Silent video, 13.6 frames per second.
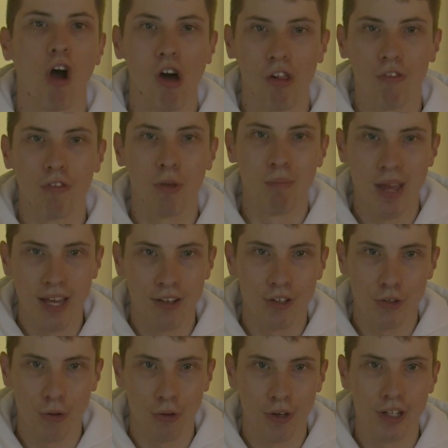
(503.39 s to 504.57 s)
all of the
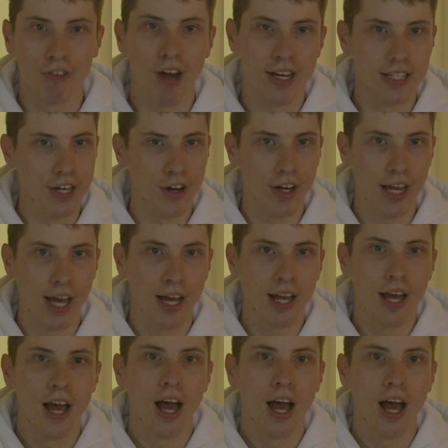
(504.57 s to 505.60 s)
mandatory criteria,